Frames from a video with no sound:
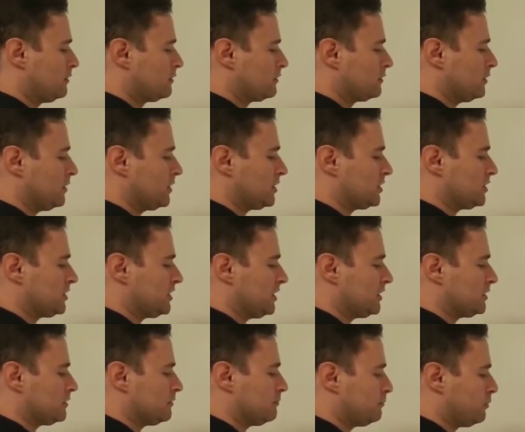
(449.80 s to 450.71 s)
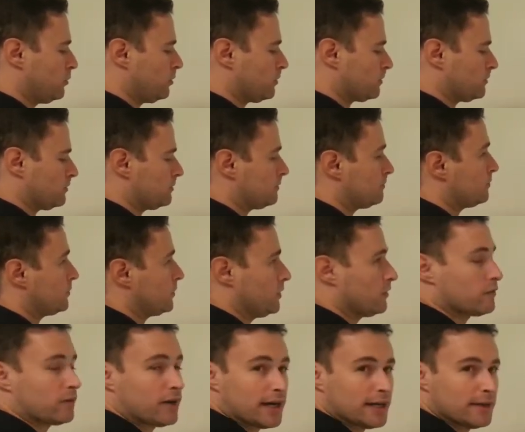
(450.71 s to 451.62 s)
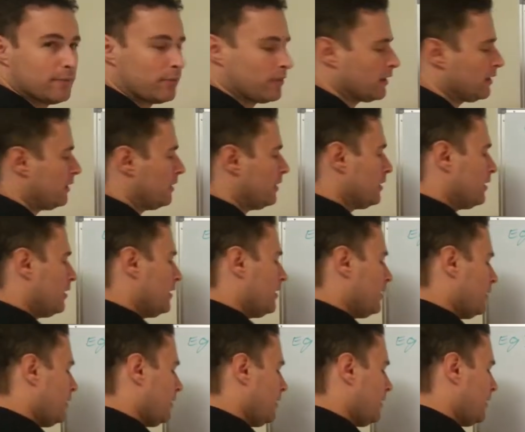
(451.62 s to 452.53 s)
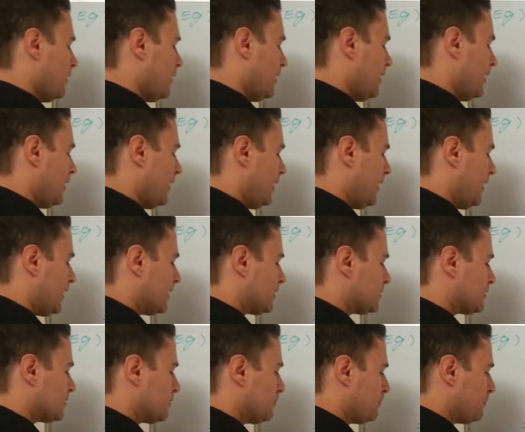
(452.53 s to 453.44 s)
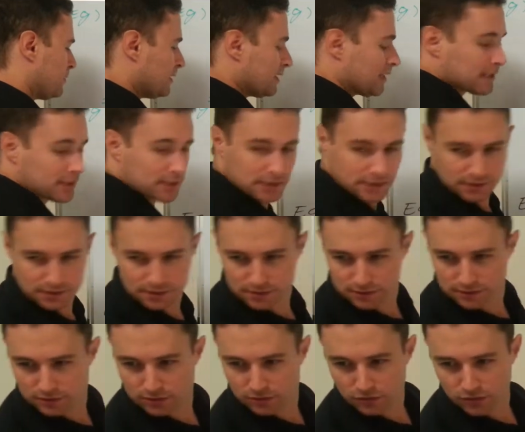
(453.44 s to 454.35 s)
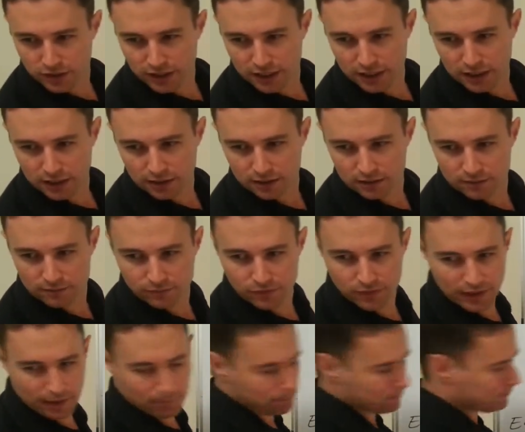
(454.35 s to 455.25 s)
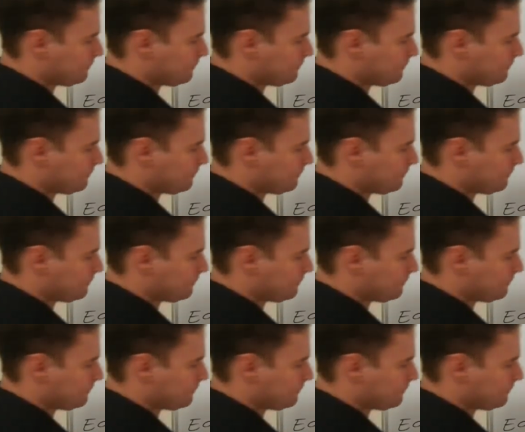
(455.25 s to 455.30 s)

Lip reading: so you can see it's important. Alright, x plus 3, yep,